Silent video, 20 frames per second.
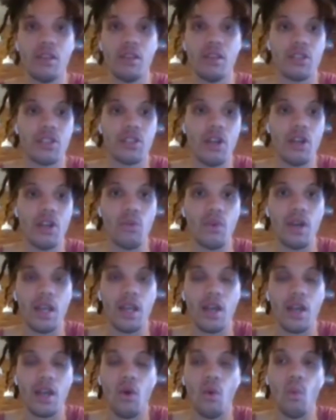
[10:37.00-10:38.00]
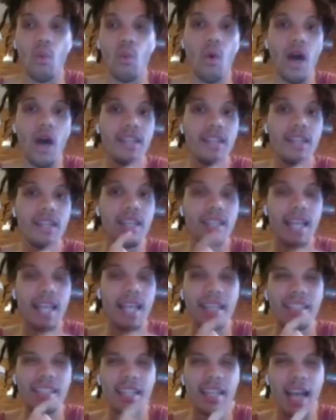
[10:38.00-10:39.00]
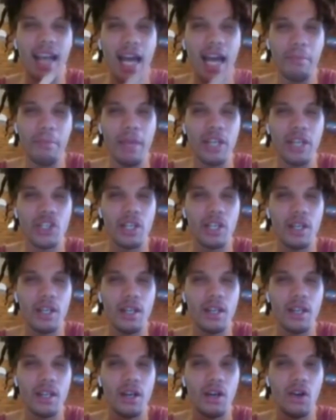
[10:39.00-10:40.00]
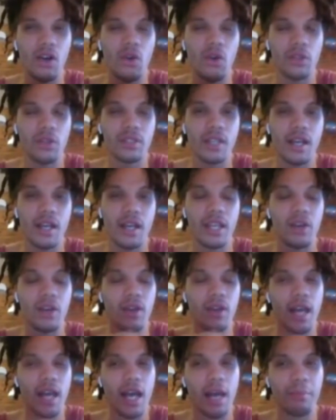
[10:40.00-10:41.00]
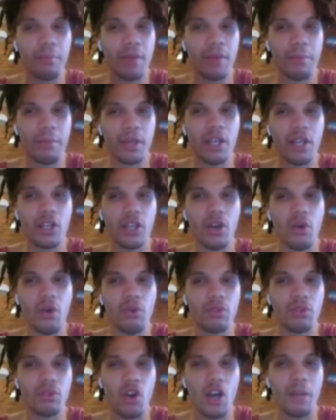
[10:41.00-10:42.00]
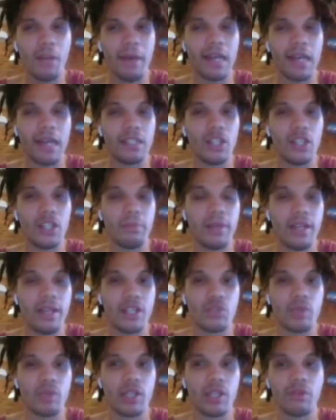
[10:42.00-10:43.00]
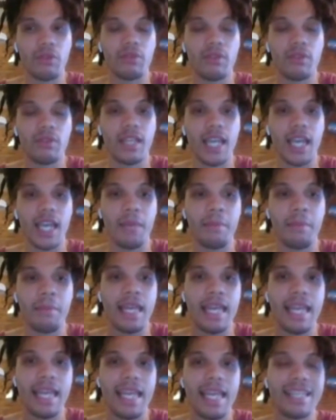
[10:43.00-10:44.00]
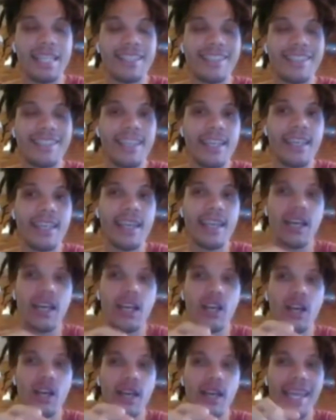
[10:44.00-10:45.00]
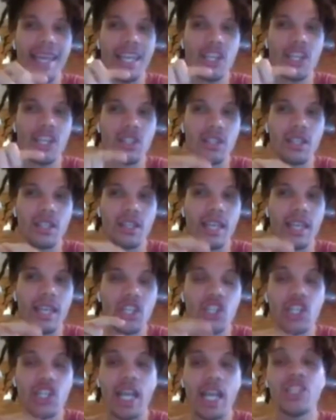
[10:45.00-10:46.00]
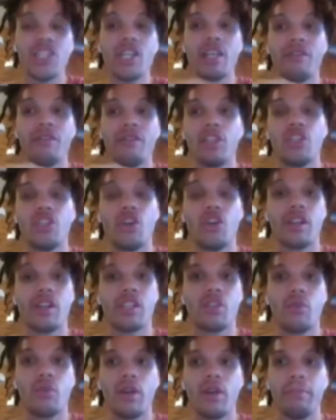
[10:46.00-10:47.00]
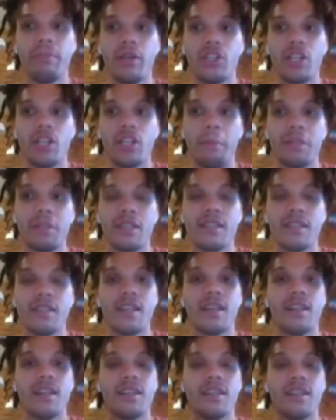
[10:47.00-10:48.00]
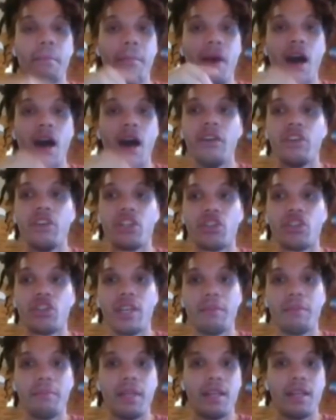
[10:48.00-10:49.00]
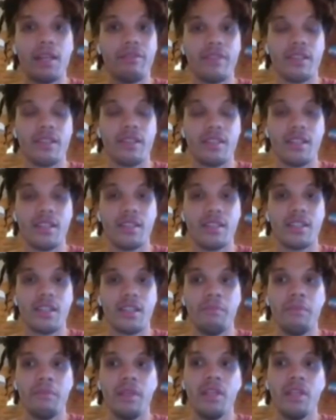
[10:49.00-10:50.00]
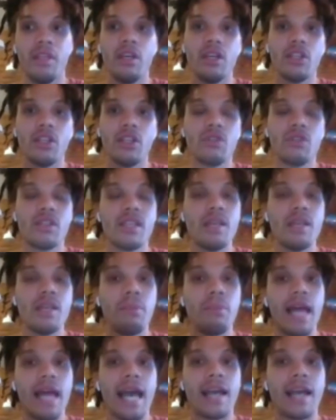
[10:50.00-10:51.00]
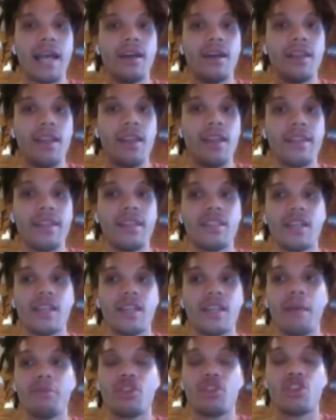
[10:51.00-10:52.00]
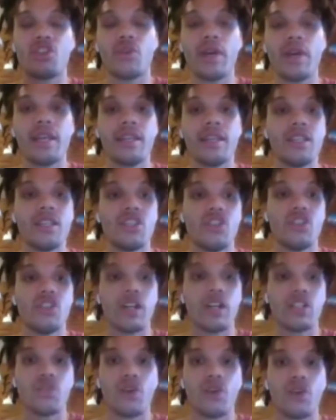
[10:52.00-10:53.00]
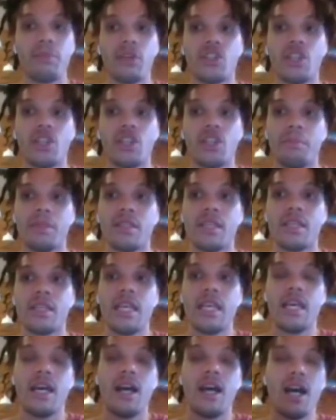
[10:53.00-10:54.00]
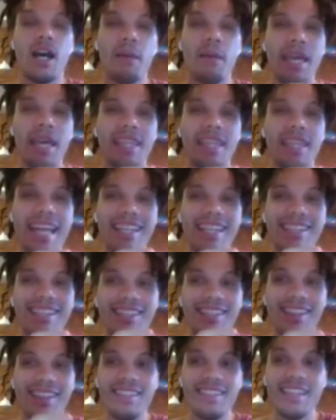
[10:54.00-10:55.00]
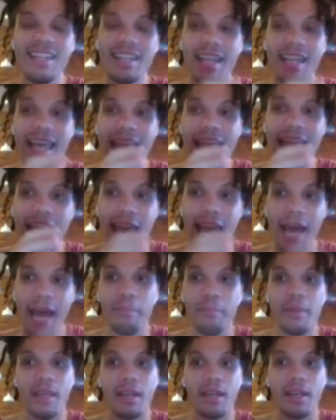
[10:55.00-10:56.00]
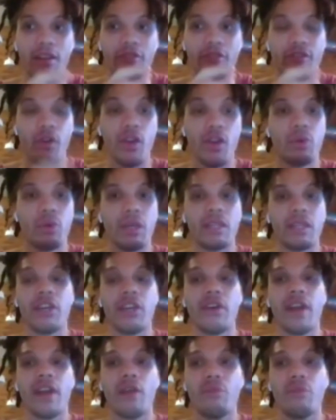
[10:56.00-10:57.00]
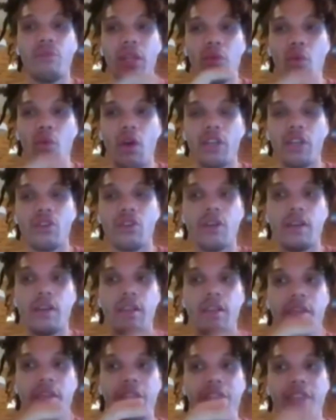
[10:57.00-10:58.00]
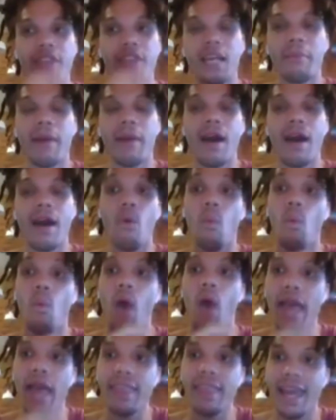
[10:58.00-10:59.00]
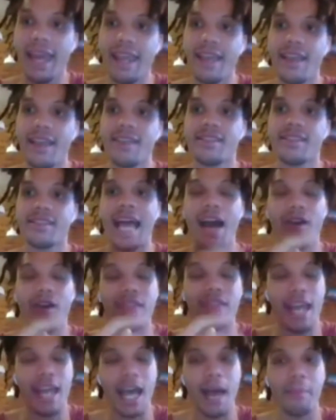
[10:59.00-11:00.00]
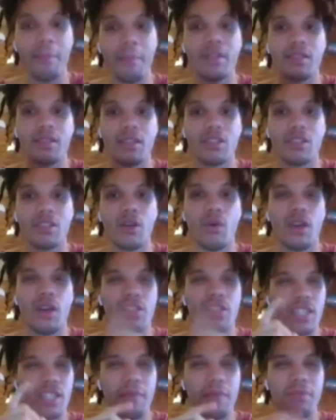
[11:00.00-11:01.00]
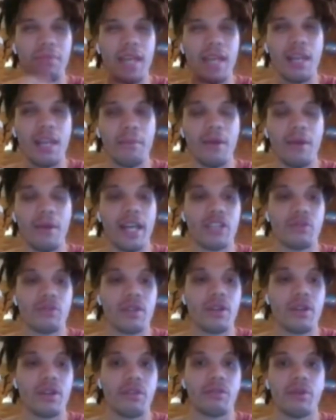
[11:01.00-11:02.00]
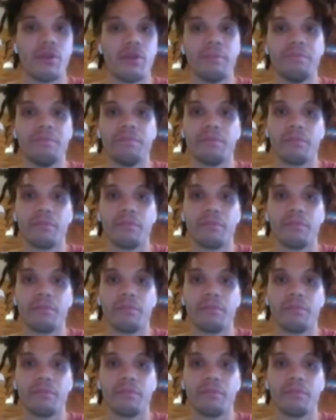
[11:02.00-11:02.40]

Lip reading: So one thing that I did not mention a whole ton, and I'm gonna go talk about a little bit as we go through the game, is the exchanging of the dark squared bishops. Because in the modern treatment of the system, you see black a lot of the times trading these dark squared bishops. And that doesn't happen very quickly here. And I really want you to think about why that is, how that happens, and so on. So keep that in mind as we go through.